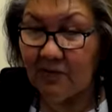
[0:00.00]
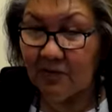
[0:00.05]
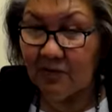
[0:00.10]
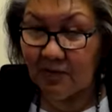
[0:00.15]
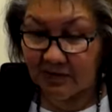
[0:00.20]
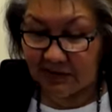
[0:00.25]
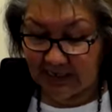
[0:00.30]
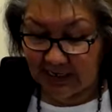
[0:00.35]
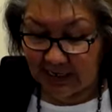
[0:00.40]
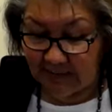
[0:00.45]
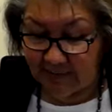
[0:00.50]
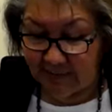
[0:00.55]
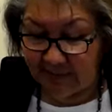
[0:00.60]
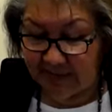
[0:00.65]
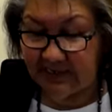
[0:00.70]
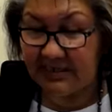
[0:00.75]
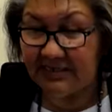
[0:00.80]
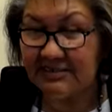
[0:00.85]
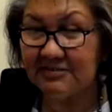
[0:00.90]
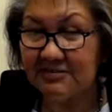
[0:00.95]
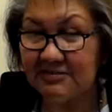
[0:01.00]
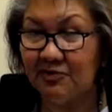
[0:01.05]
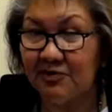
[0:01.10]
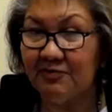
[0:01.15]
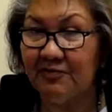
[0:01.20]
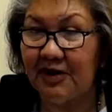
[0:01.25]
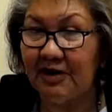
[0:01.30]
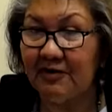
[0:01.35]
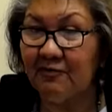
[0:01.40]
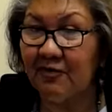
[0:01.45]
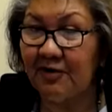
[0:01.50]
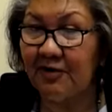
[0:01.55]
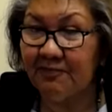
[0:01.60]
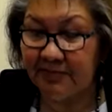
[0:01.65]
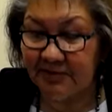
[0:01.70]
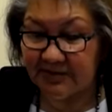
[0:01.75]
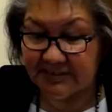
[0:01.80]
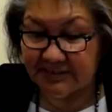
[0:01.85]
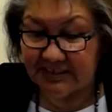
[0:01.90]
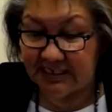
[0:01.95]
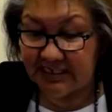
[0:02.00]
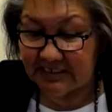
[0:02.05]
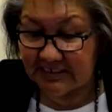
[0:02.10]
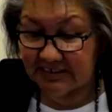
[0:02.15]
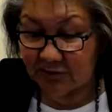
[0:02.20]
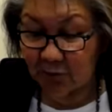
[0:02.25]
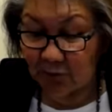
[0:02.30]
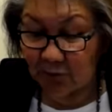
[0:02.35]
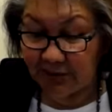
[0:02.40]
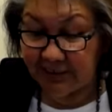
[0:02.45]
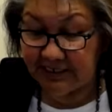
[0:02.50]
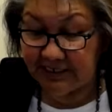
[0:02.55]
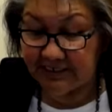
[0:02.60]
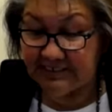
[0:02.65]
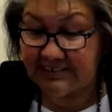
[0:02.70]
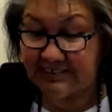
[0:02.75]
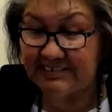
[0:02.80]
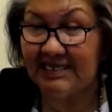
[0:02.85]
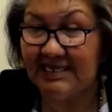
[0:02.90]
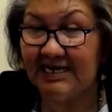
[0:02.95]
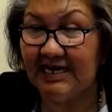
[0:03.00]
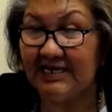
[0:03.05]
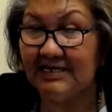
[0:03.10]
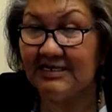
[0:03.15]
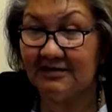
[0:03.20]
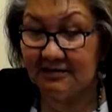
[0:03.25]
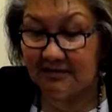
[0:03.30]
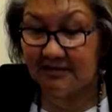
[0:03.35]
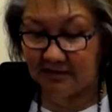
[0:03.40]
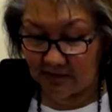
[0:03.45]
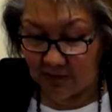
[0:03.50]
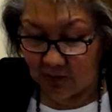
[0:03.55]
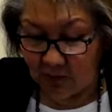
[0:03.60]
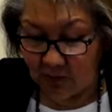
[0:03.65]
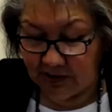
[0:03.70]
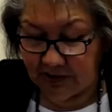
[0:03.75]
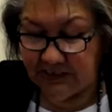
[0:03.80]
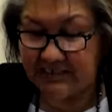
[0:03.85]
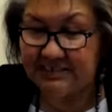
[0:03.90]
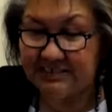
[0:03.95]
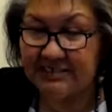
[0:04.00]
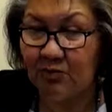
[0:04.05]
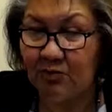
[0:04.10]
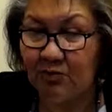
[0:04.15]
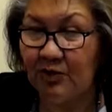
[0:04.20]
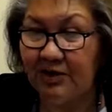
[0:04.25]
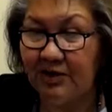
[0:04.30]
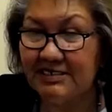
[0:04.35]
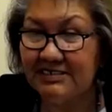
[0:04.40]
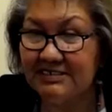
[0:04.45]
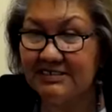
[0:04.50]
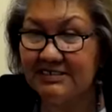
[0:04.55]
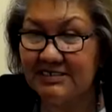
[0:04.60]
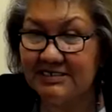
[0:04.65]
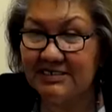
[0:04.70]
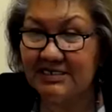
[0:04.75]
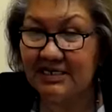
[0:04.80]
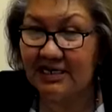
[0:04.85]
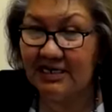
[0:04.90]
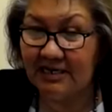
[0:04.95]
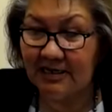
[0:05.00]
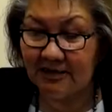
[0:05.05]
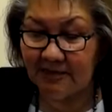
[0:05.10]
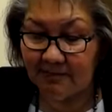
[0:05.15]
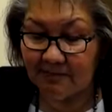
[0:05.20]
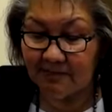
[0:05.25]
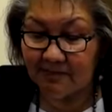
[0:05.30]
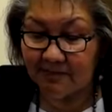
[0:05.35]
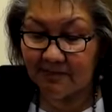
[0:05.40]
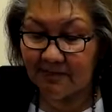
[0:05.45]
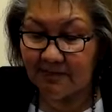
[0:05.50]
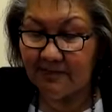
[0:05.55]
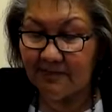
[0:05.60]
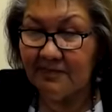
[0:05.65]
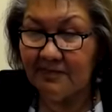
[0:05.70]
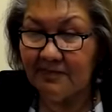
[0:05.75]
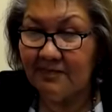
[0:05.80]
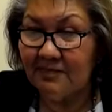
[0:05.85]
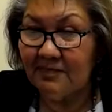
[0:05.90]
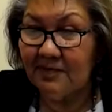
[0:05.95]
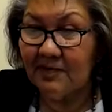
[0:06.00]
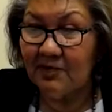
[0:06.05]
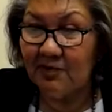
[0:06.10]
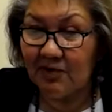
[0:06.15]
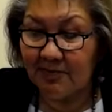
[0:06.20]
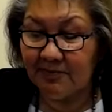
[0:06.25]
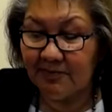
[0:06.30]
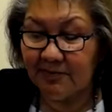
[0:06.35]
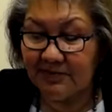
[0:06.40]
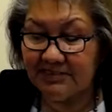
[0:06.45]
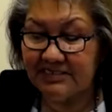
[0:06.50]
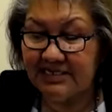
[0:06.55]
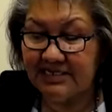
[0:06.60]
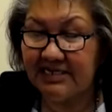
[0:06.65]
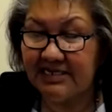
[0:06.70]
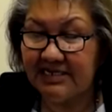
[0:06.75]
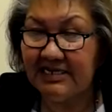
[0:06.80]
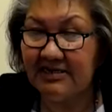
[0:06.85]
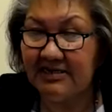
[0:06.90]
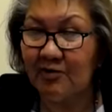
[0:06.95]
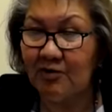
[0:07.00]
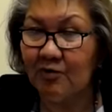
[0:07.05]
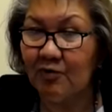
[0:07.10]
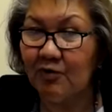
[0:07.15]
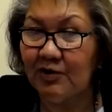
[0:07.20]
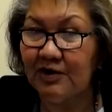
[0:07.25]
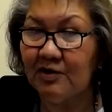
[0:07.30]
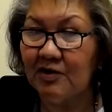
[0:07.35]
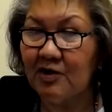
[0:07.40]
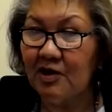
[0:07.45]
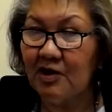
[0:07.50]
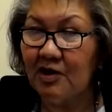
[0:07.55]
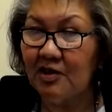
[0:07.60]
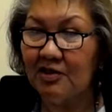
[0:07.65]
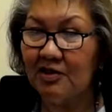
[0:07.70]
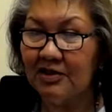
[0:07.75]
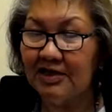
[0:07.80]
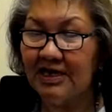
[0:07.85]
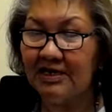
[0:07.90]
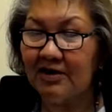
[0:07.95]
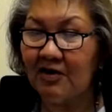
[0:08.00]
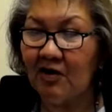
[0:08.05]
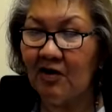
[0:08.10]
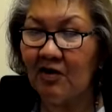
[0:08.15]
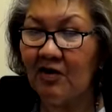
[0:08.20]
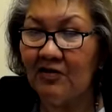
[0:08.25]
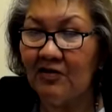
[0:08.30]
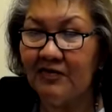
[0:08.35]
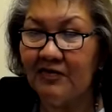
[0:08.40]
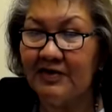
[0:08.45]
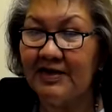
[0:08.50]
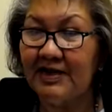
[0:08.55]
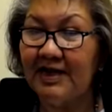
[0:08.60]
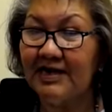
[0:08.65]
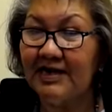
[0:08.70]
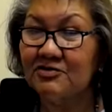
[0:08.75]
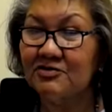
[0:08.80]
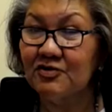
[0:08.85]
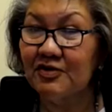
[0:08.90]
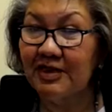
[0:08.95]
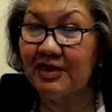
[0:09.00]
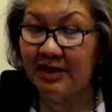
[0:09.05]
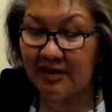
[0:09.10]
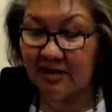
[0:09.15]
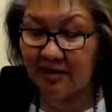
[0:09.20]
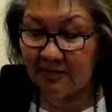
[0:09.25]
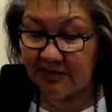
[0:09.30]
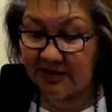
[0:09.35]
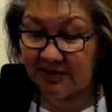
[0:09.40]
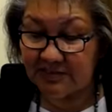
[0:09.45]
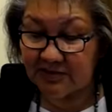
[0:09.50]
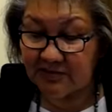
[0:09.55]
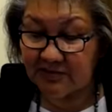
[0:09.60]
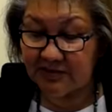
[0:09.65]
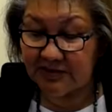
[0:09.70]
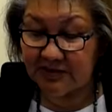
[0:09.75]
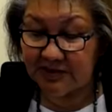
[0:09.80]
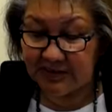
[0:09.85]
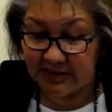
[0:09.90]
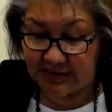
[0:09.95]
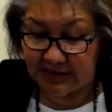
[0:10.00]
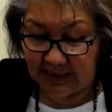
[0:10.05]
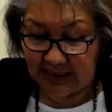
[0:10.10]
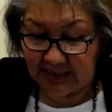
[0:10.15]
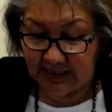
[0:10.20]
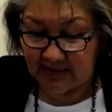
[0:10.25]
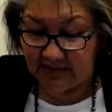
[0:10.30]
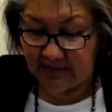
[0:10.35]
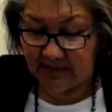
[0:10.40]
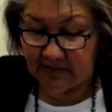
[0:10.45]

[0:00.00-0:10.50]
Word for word: What that piece re- represents. What is that? What is it? What is it um, representing? Or what? Look at all the natural elements within that.